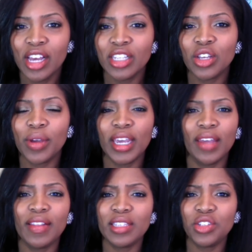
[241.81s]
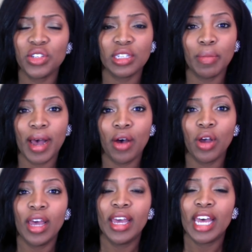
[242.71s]
So again, this is just about
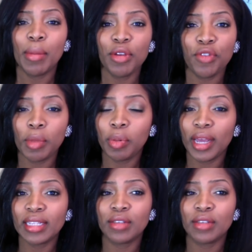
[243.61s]
coming from a place